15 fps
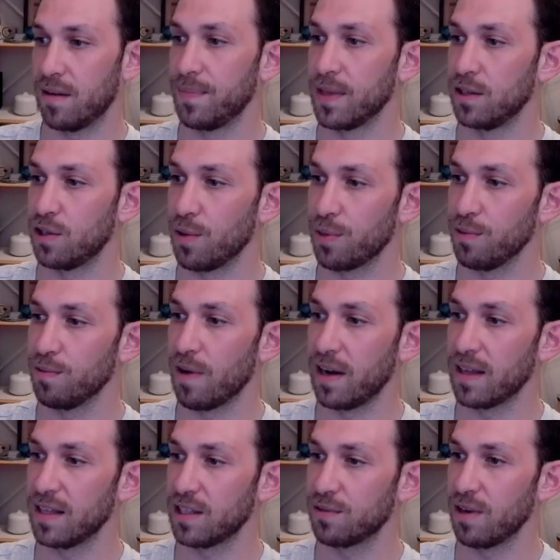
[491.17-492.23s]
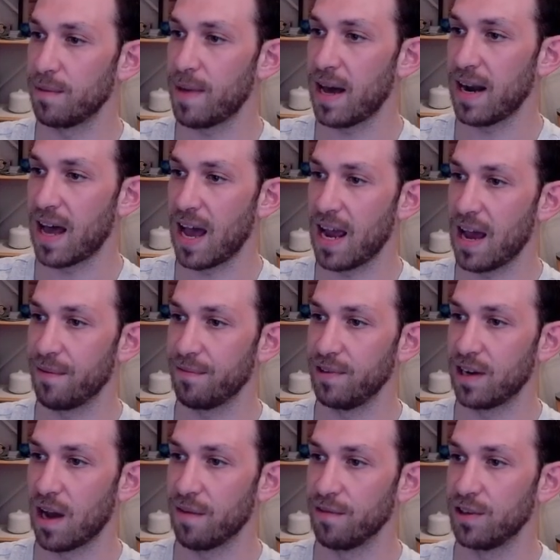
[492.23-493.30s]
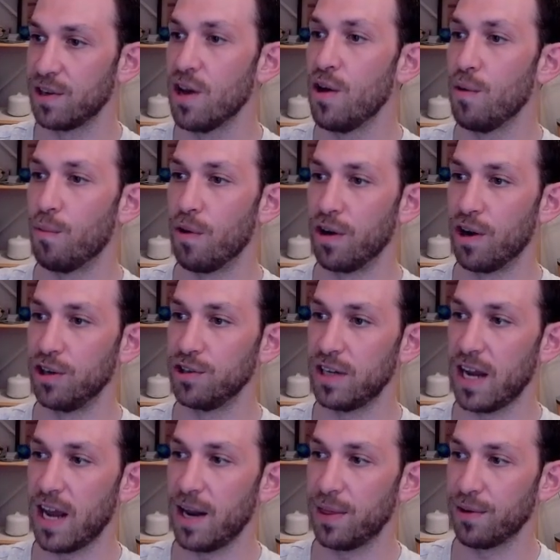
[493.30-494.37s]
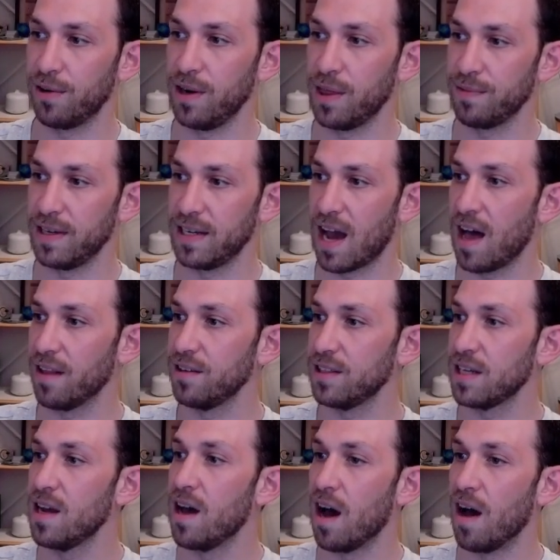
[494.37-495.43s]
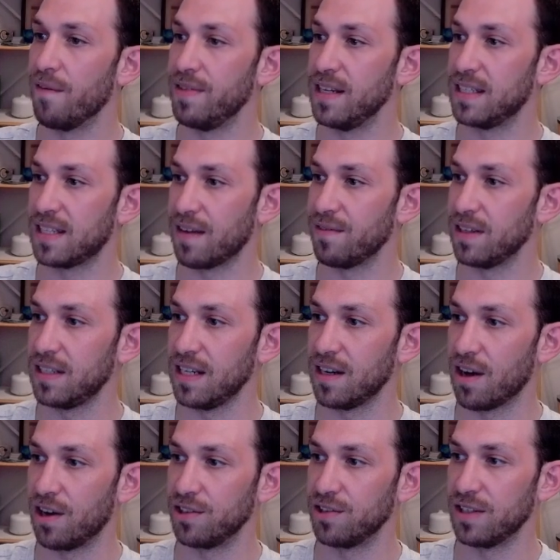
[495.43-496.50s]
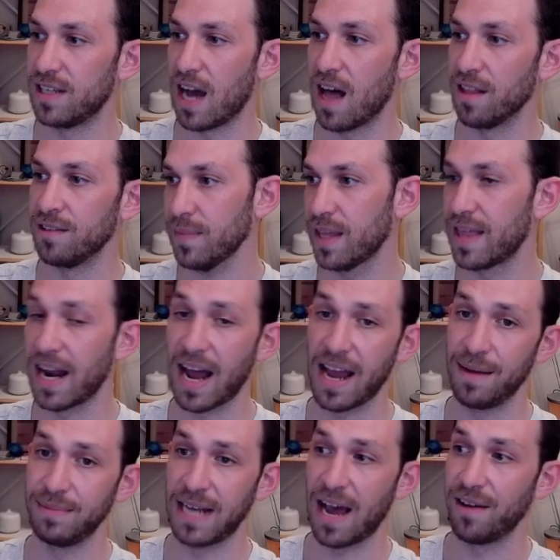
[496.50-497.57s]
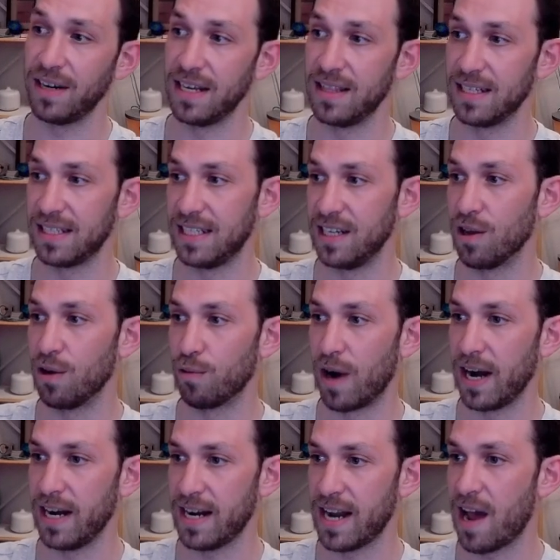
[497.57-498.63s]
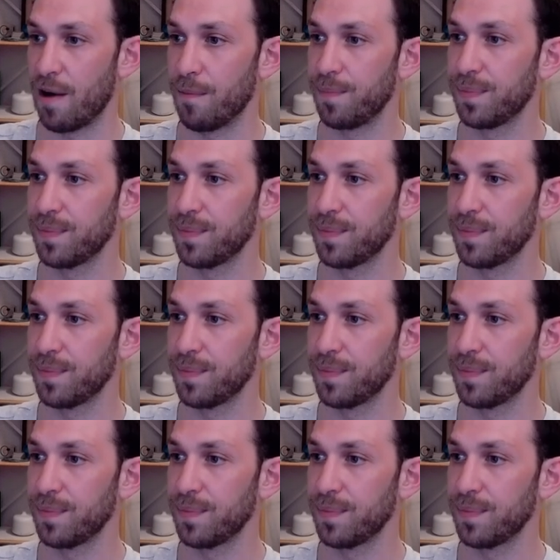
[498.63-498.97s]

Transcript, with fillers: So through running this grid bot, I have recovered $133 of the $1,700 that I am down in this deal right now.